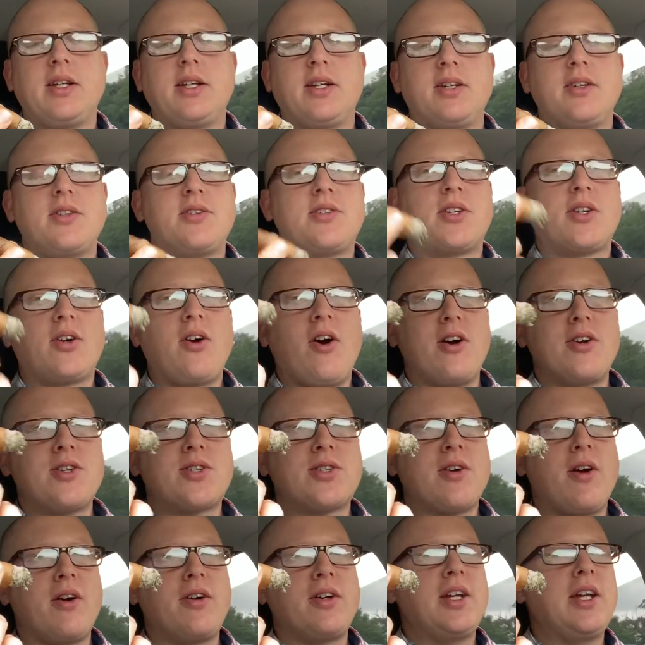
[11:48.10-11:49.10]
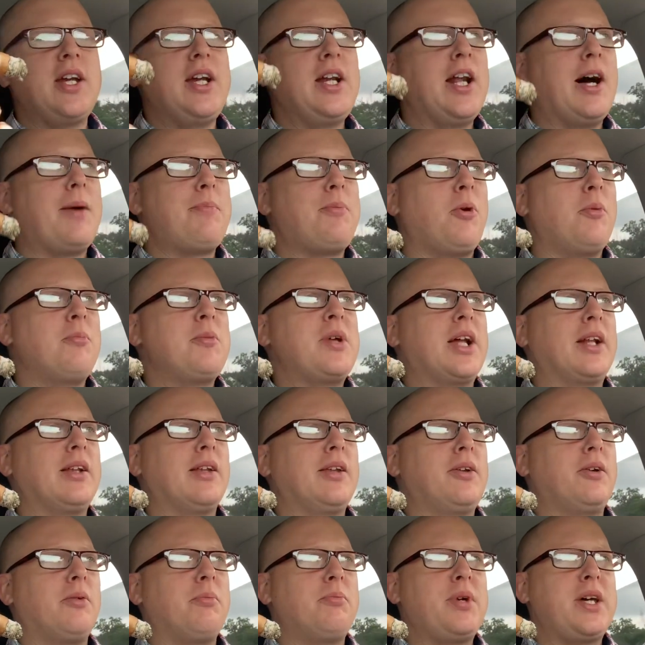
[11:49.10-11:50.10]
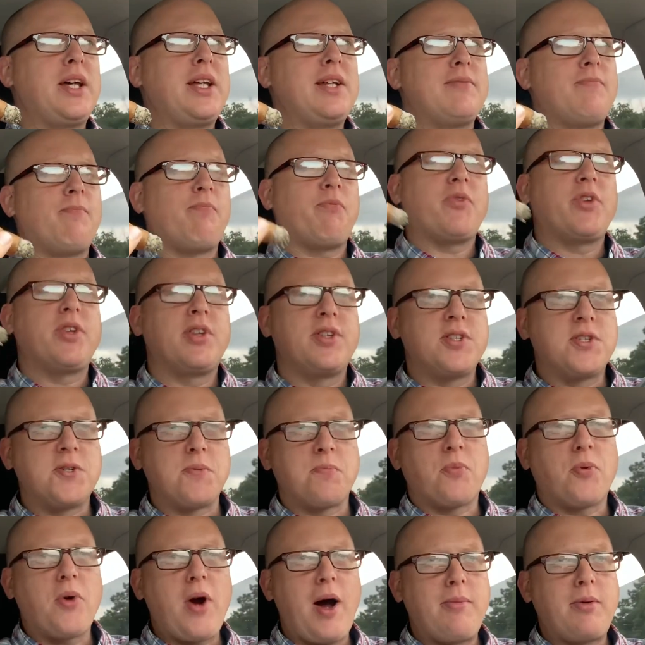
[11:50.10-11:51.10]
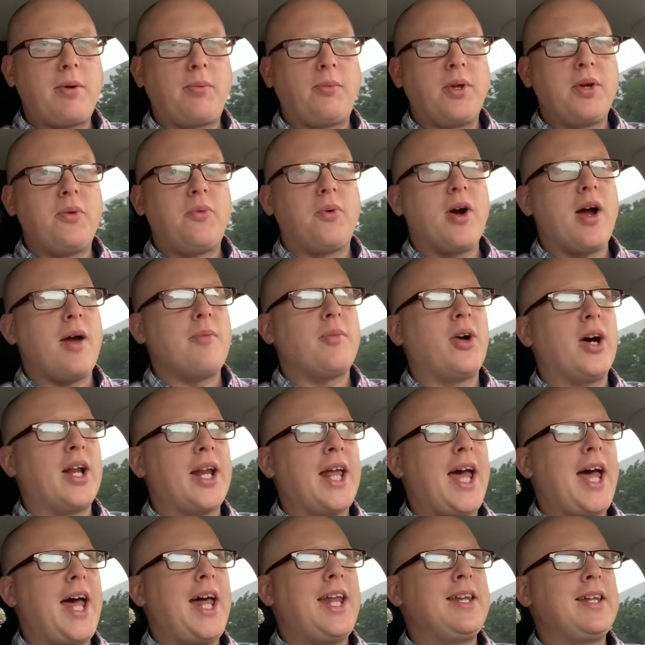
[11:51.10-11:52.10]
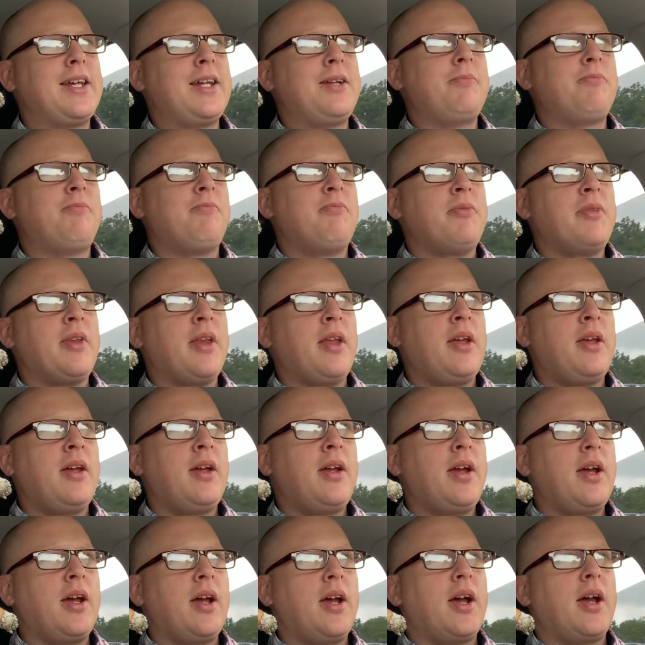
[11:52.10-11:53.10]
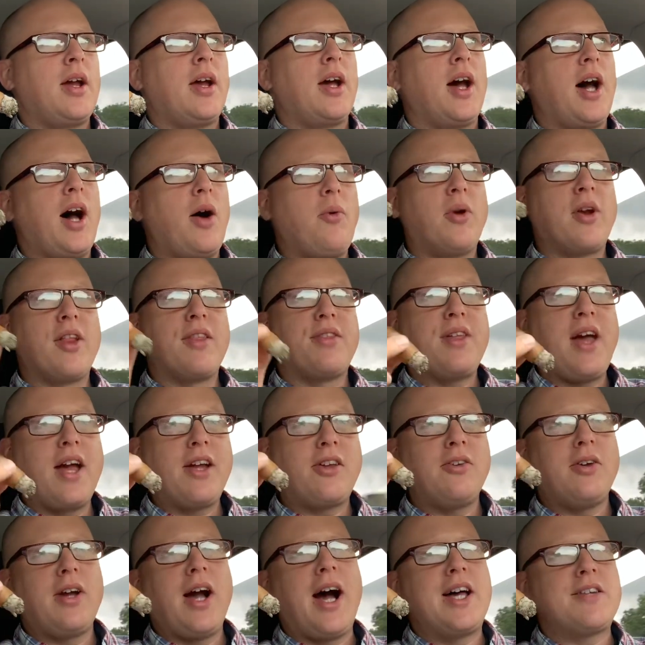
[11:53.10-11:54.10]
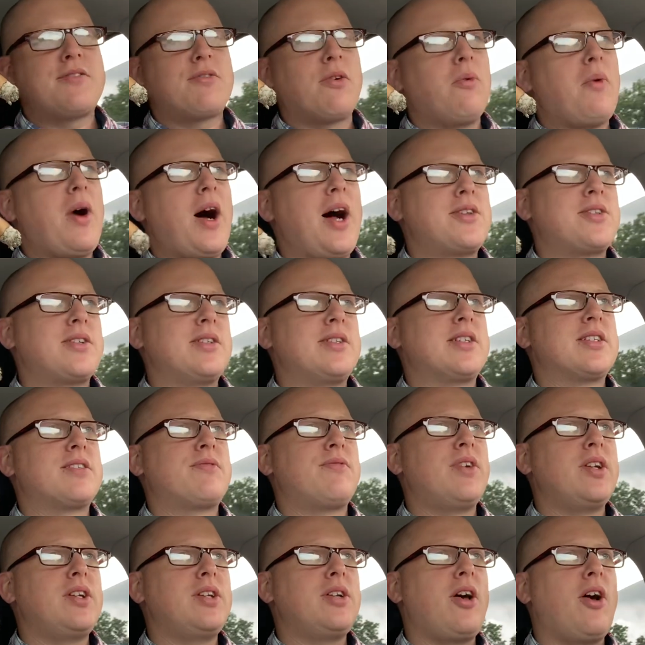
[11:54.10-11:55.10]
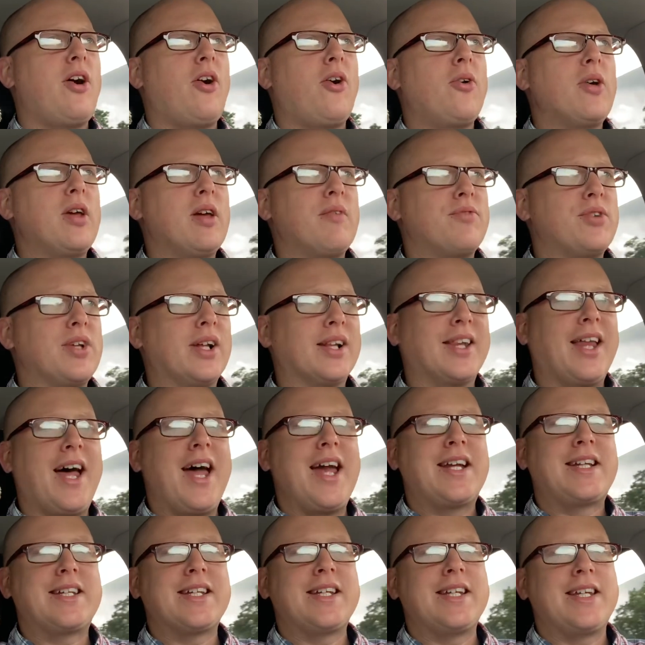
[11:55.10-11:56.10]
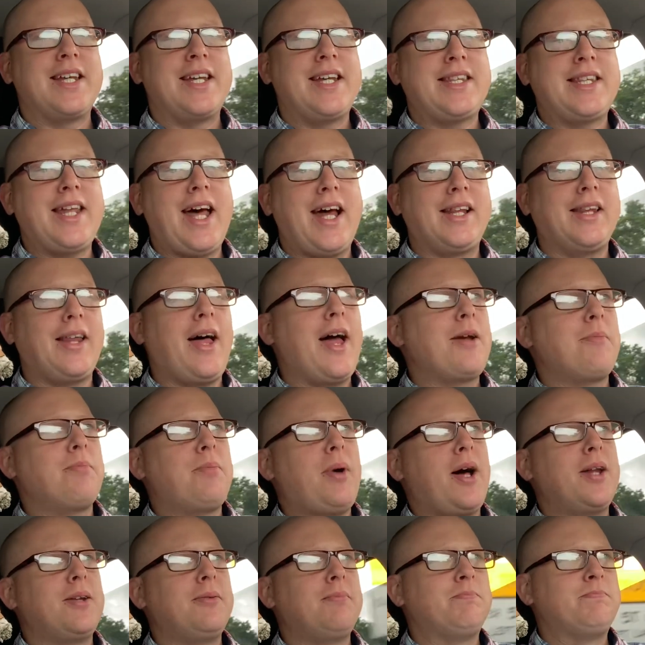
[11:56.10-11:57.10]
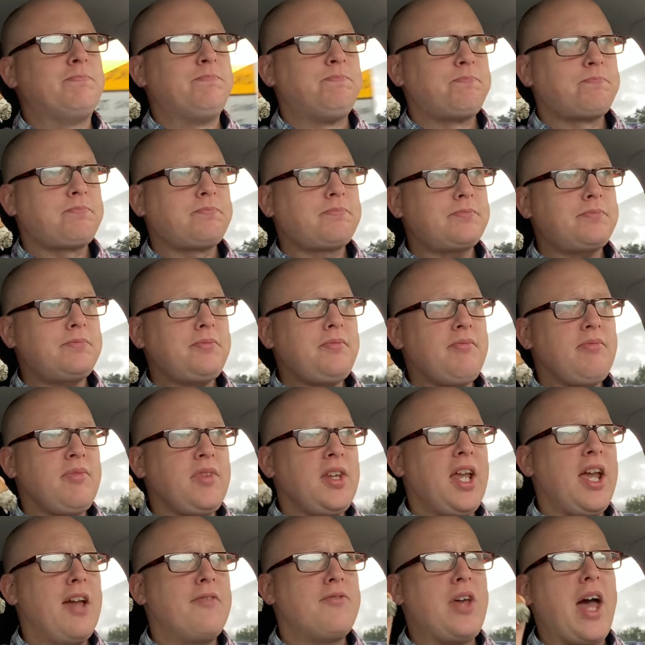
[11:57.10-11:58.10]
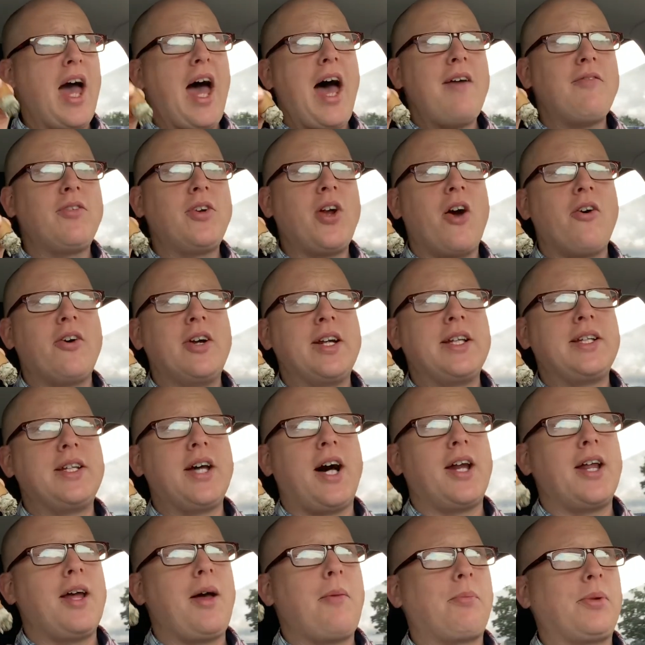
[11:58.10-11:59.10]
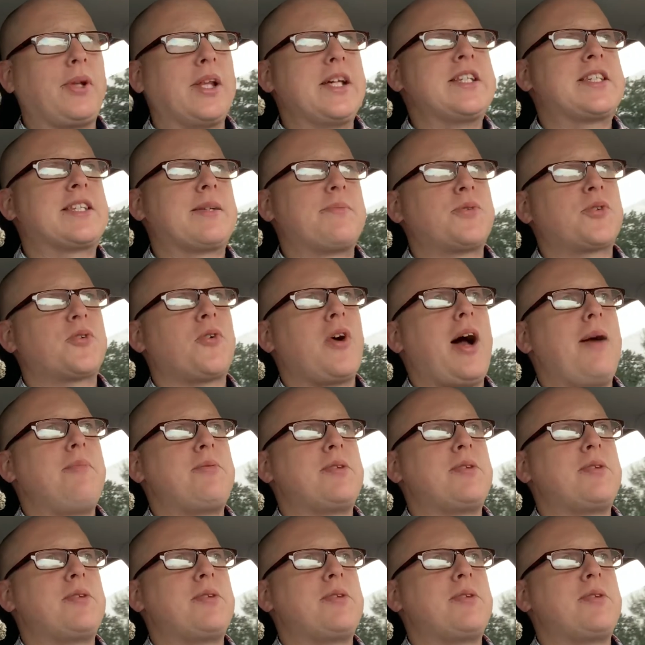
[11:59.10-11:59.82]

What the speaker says: Cigar's starting to heat up on me a little bit. It's probably where I'm going to end it. I want to thank you guys for watching this video. If you liked it, hit that like button. If you haven't already done it, please subscribe to